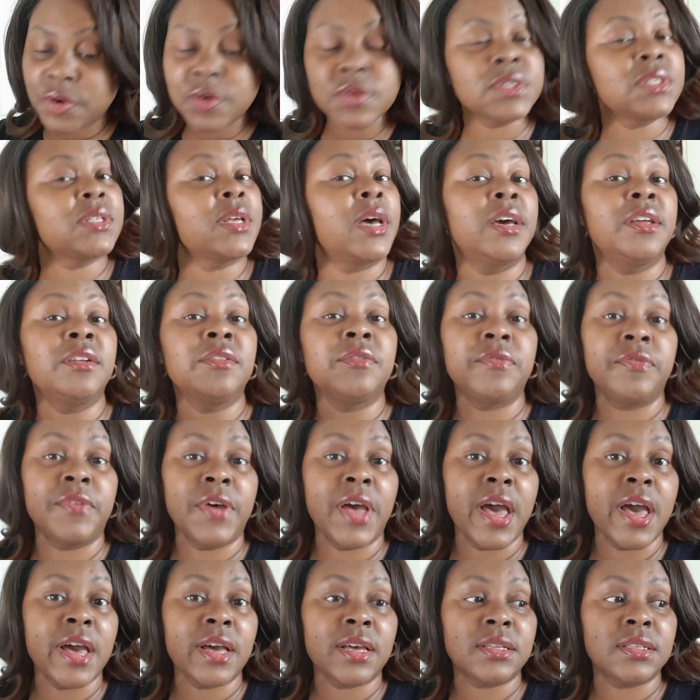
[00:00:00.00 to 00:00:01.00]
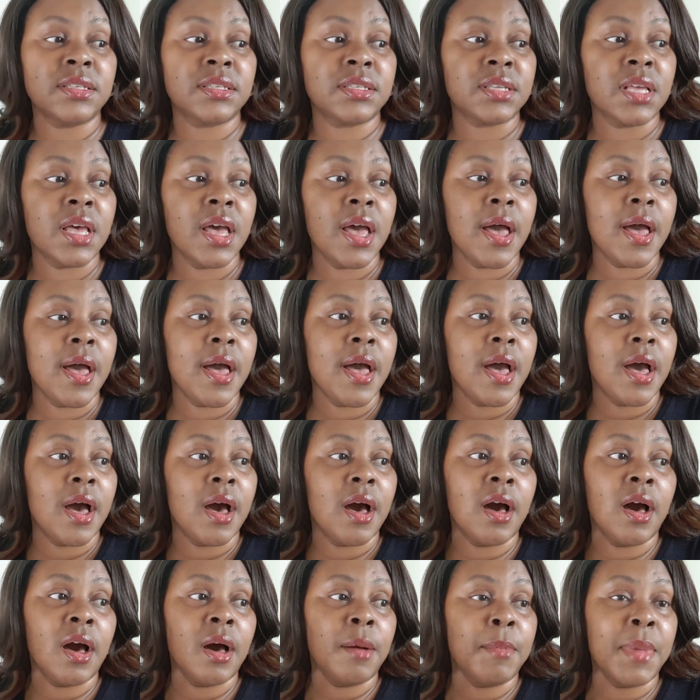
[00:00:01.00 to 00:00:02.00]
side effects.
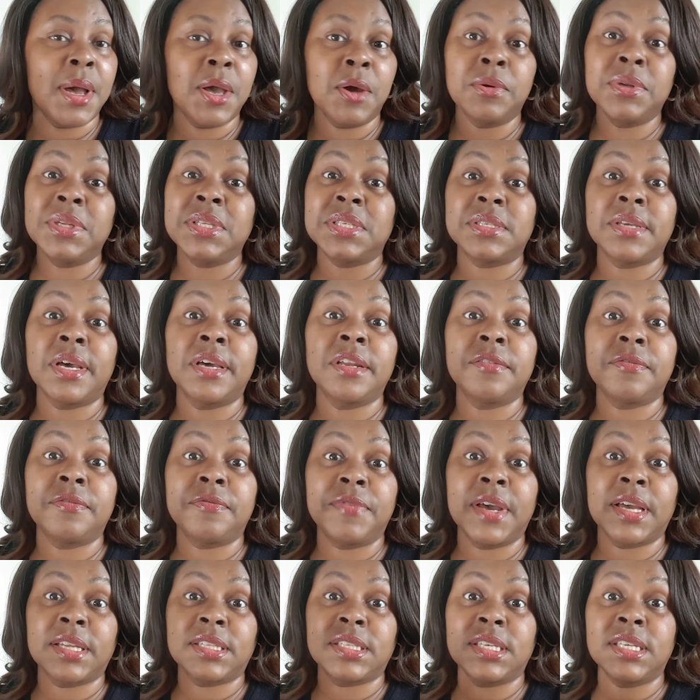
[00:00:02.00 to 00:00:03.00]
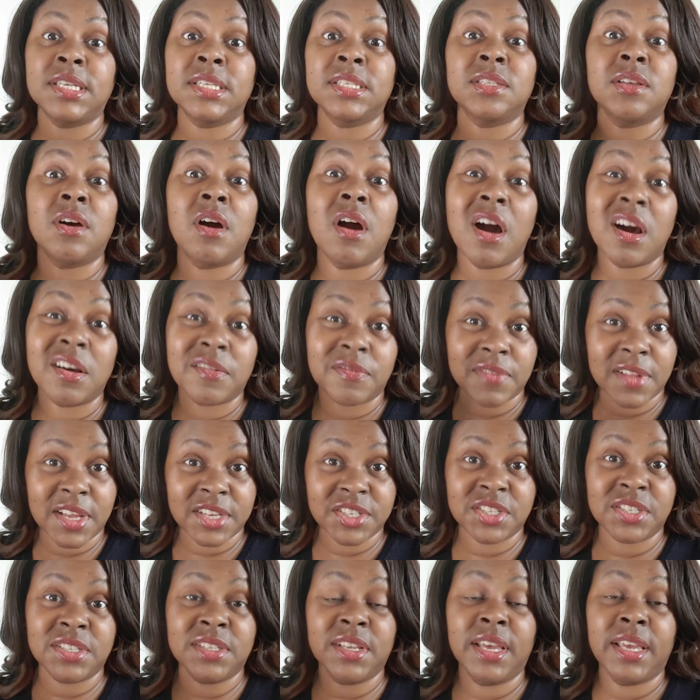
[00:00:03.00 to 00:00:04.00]
My only side effect is the hot
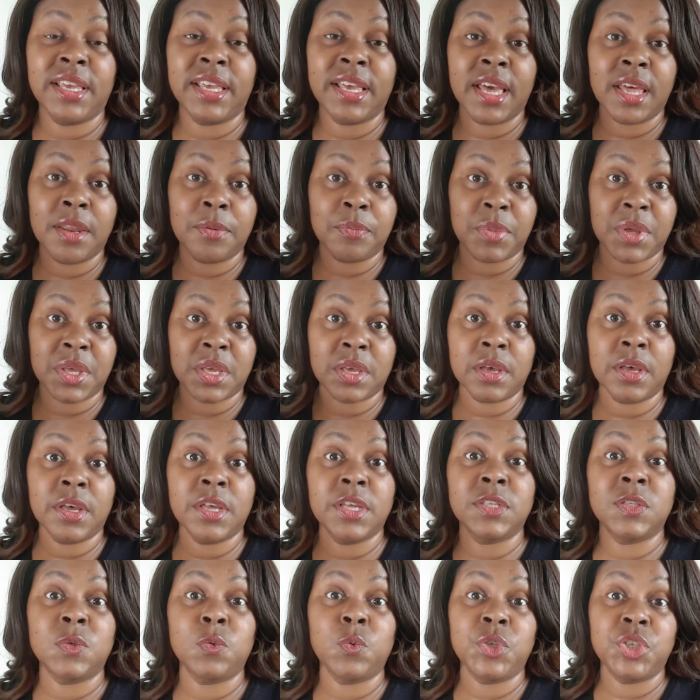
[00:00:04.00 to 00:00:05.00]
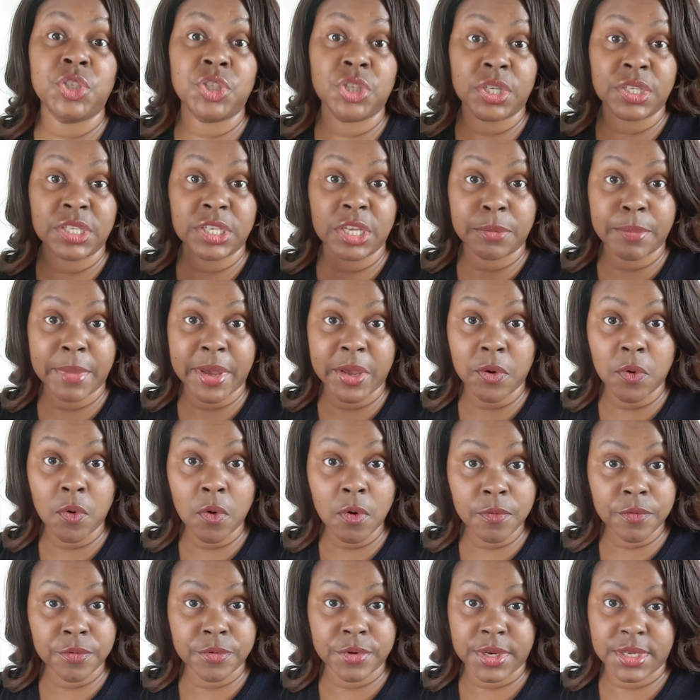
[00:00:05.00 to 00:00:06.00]
flashes I get because we shut down my
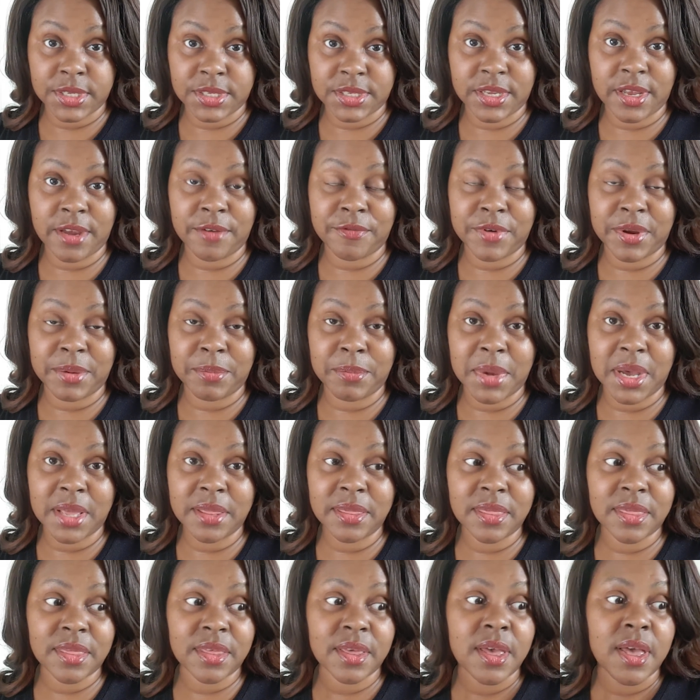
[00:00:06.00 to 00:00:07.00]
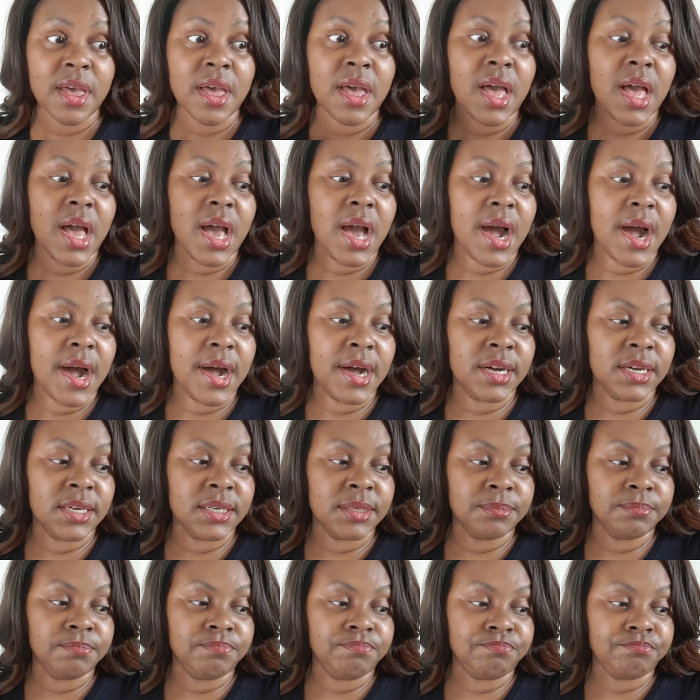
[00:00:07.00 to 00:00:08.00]
ovaries every month.
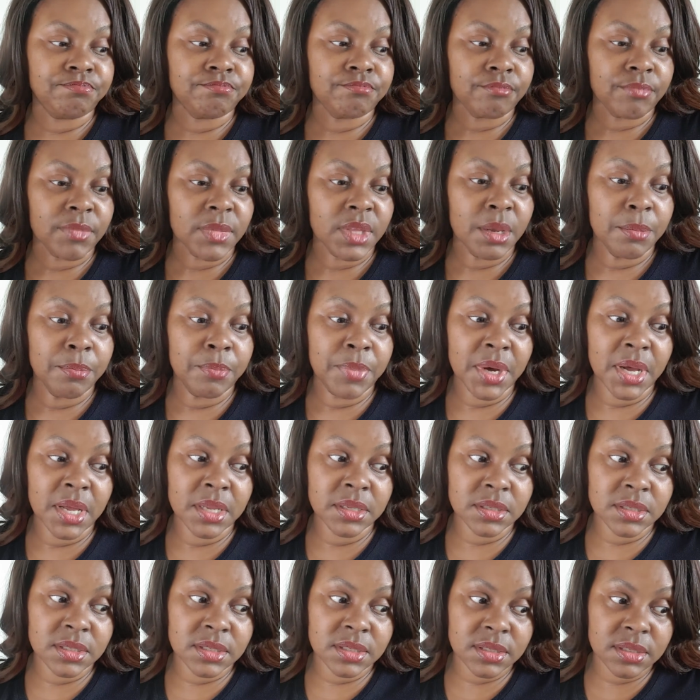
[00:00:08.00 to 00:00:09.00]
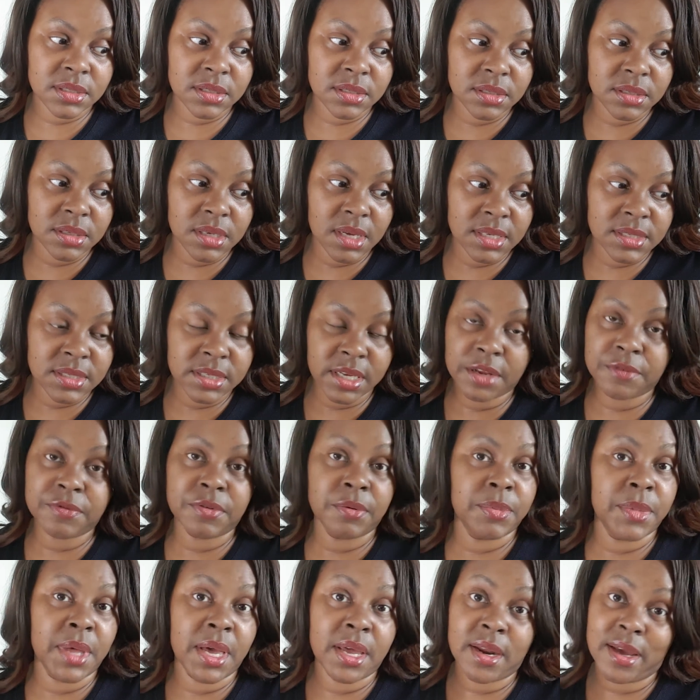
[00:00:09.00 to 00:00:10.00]
But aside
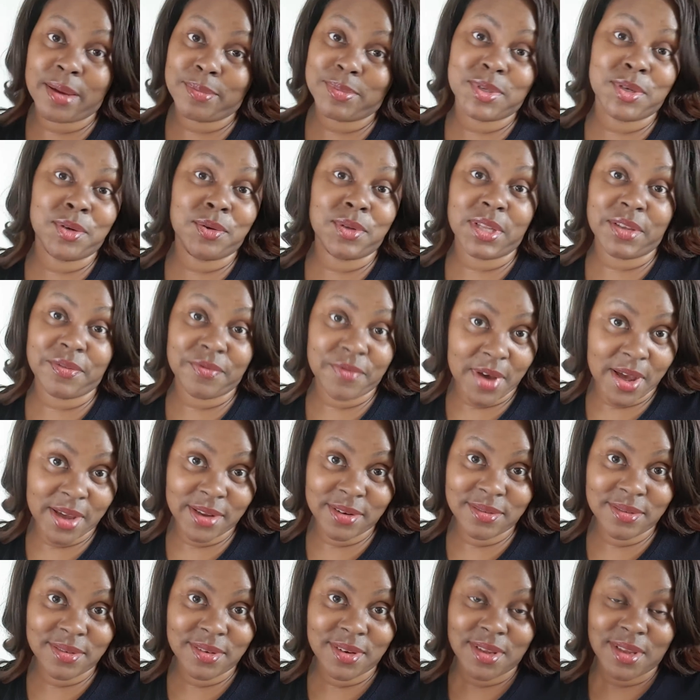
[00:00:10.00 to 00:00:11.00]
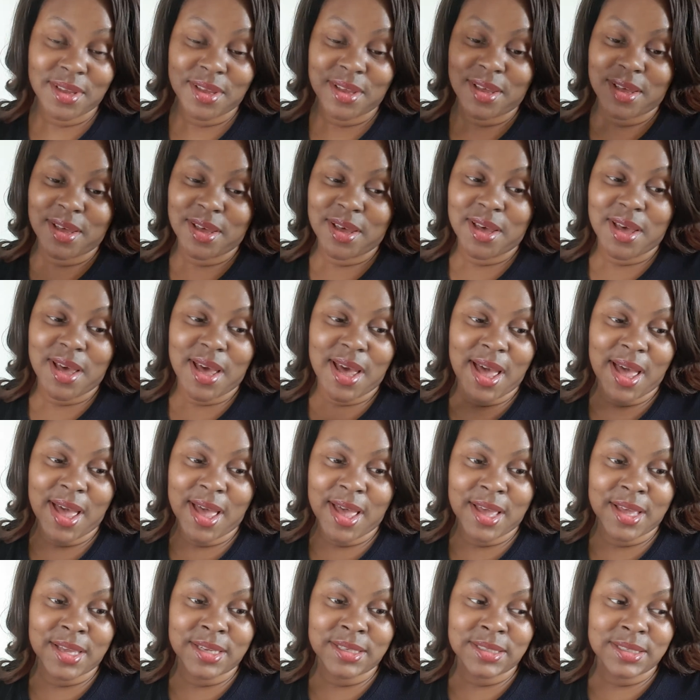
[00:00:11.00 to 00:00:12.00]
from that, I'm totally fine.
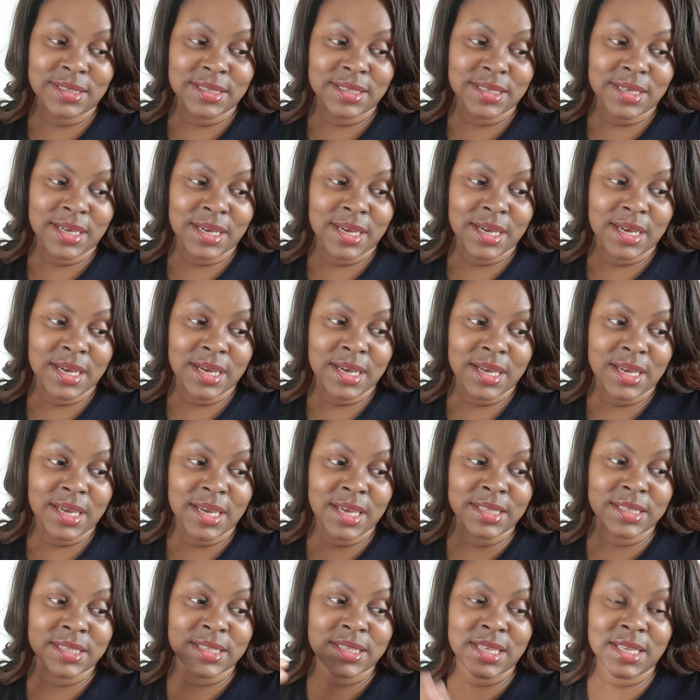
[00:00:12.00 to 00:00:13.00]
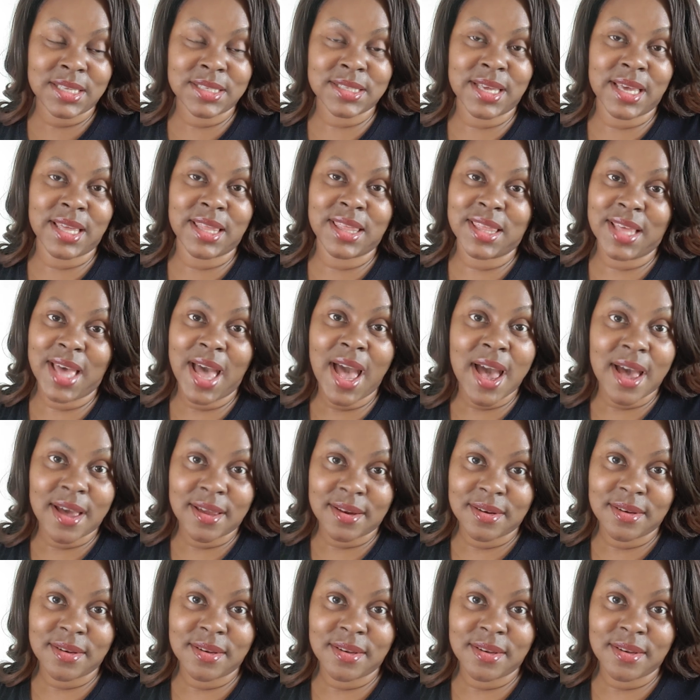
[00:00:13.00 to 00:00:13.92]
And it's things like that